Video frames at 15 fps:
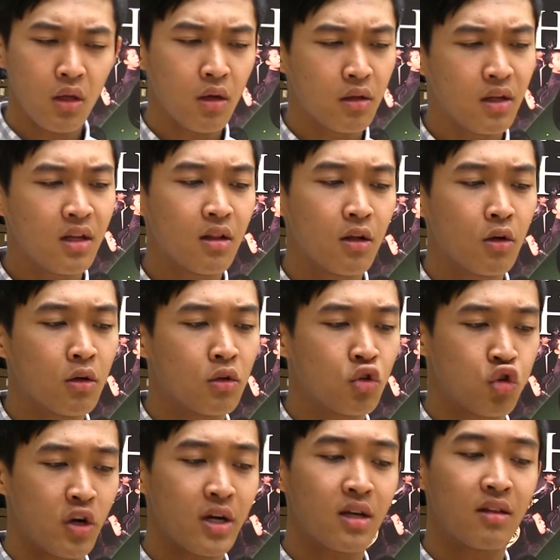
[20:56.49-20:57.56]
Neat little
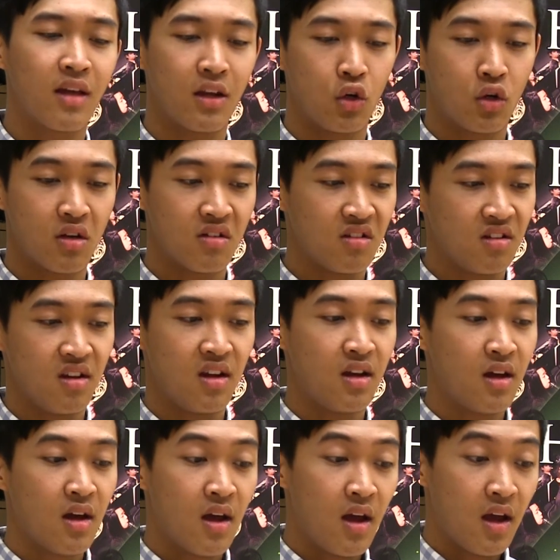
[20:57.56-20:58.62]
trick that you can see
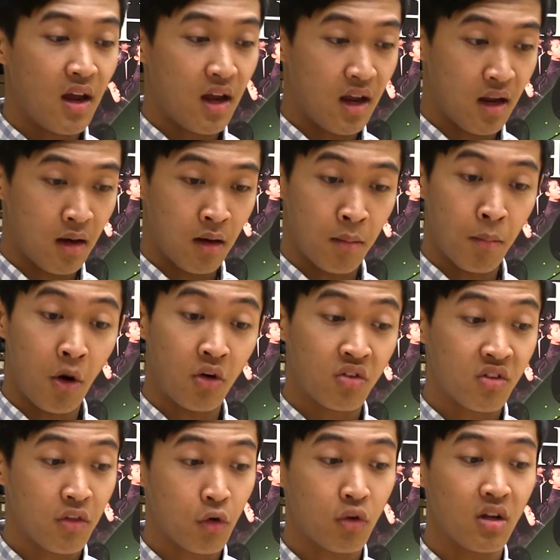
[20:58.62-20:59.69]
in
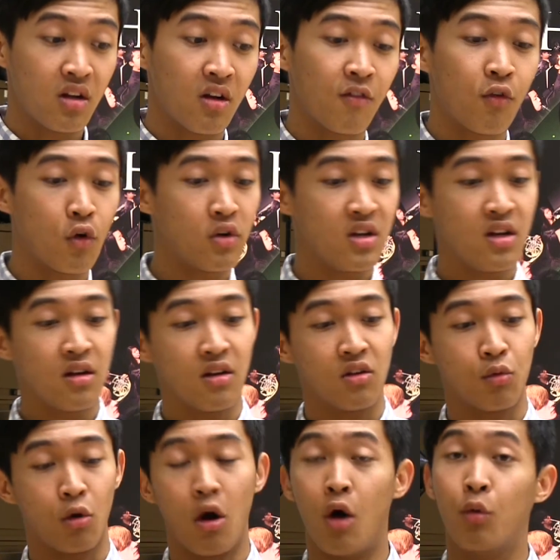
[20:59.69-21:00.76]
bars 13 and 14 is
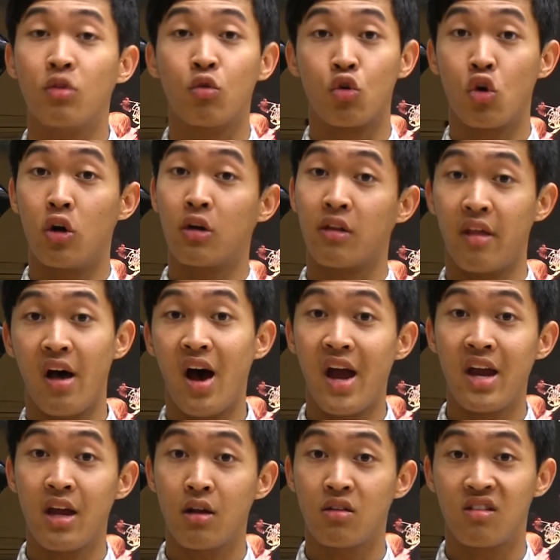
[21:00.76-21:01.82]
we're always returning to the
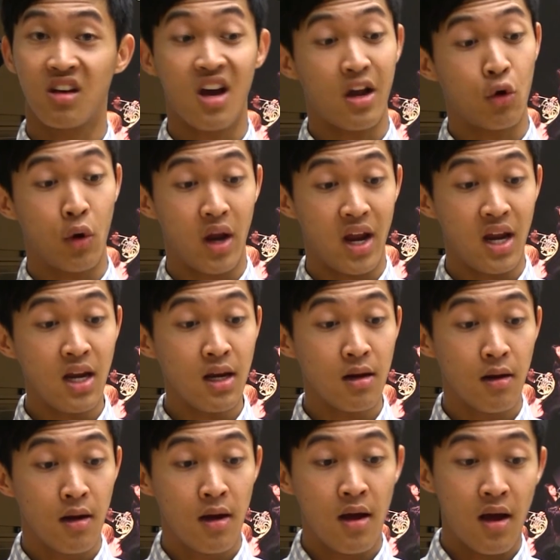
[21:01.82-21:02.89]
high staccato A
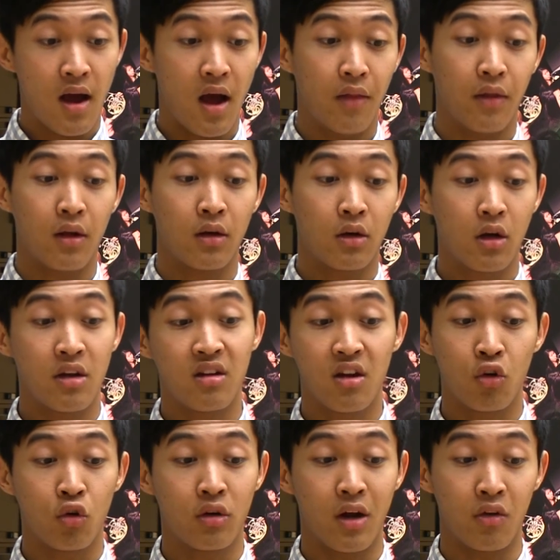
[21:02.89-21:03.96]
and then
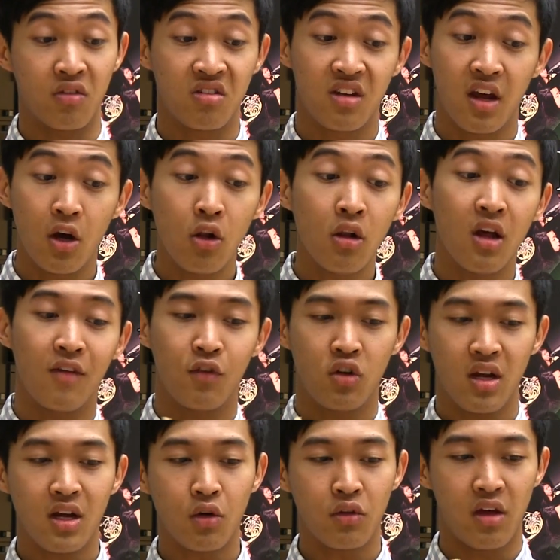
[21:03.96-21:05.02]
continuing down a scale. If you
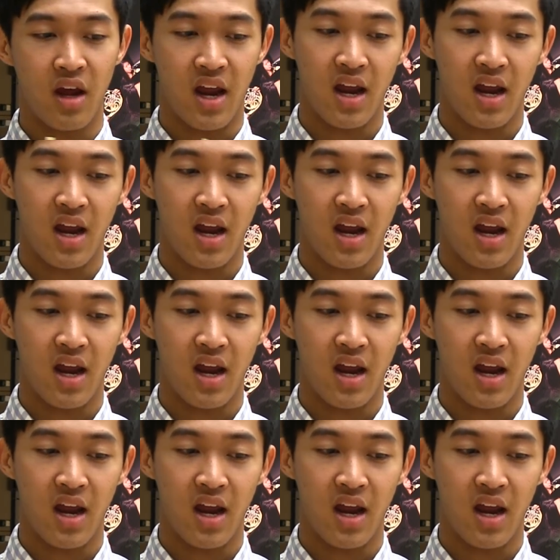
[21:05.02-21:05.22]
take out the